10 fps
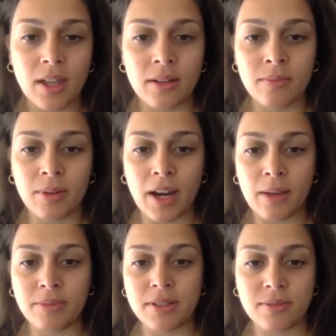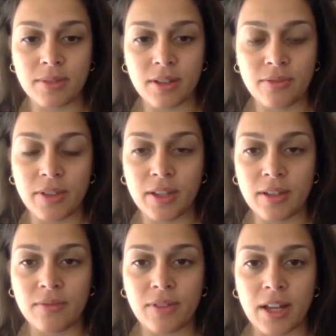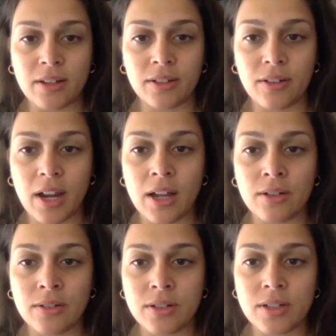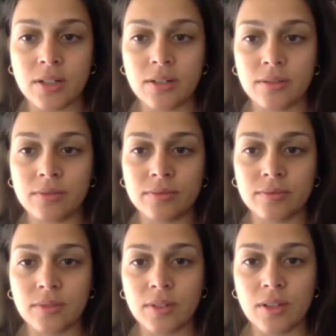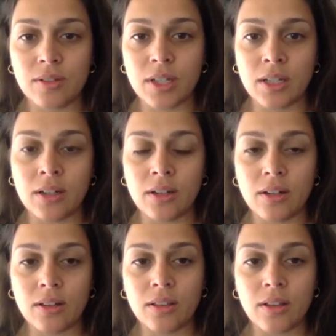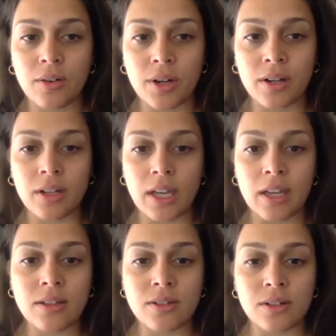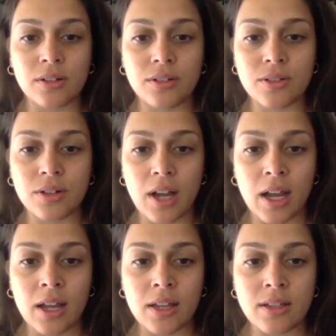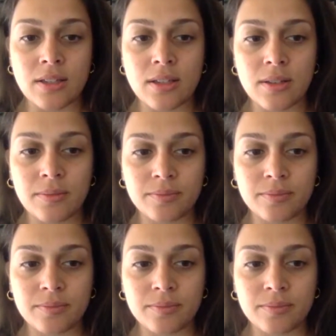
And perhaps with your feet flat on the ground, you can lower your gaze or close your eyes